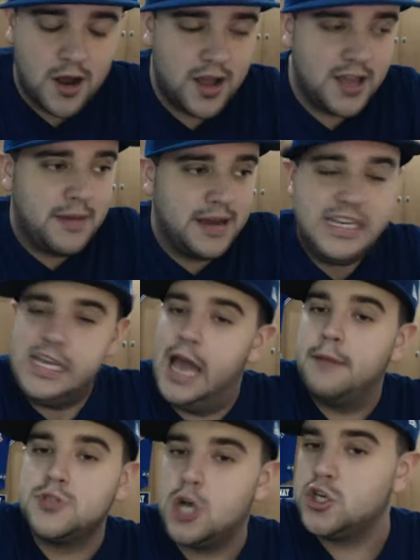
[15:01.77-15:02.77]
in my
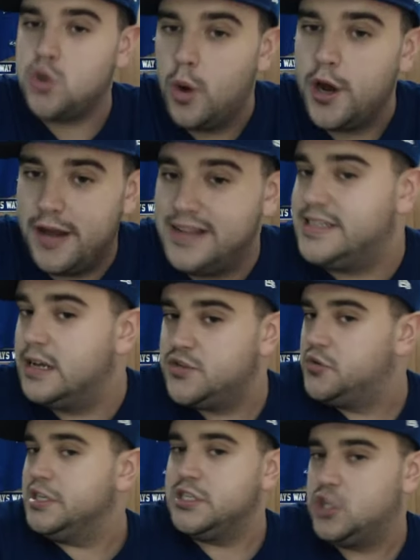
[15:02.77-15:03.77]
DMs on Twitter. That sounds
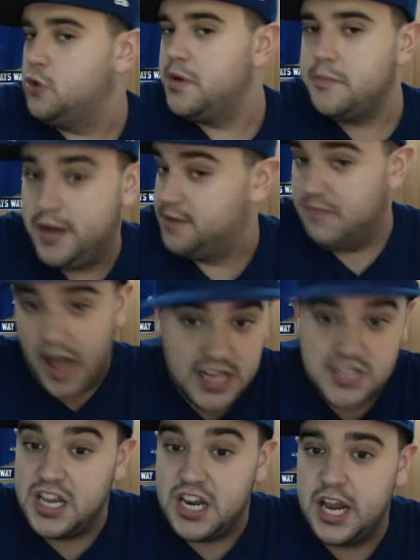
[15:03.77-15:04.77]
really stupid, but I
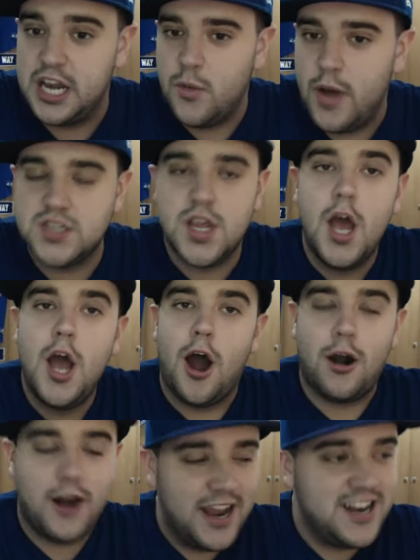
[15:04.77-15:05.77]
said it anyways,
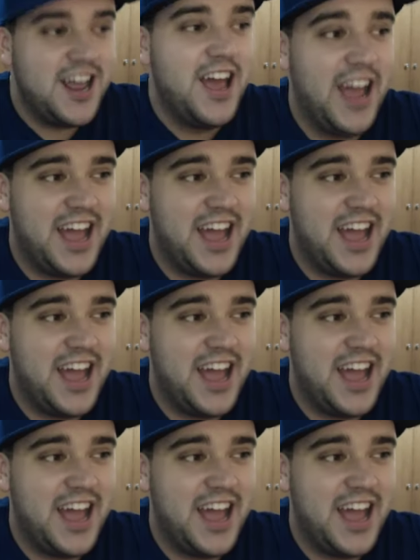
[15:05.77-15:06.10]
all right?